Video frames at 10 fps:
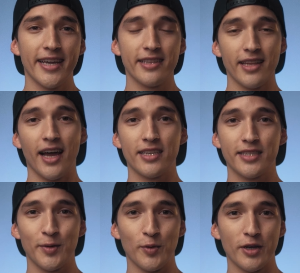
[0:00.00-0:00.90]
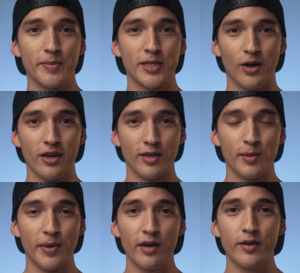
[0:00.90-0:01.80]
And lastly, we're going to be talking
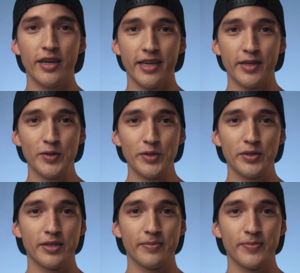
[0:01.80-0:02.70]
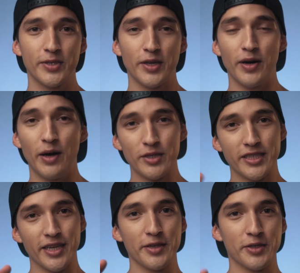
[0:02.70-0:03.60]
about angles. So I want to
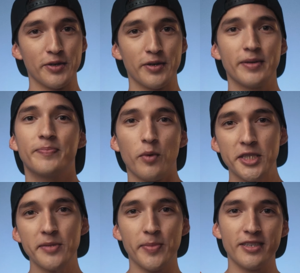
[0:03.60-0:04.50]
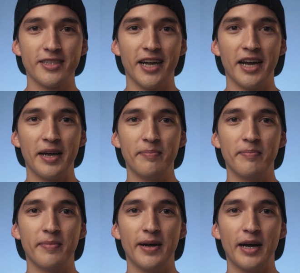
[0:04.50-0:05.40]
tell you a story. Once upon a
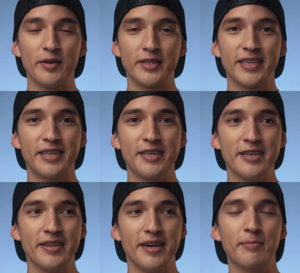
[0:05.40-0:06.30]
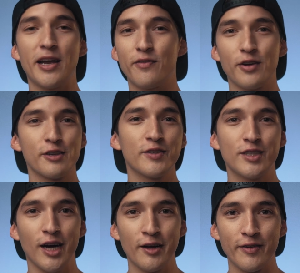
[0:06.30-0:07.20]
time, I was in my first
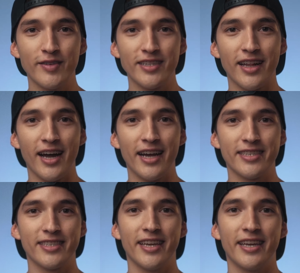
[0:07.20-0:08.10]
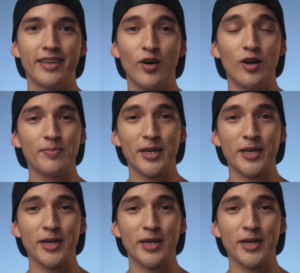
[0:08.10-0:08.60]
photography class and all of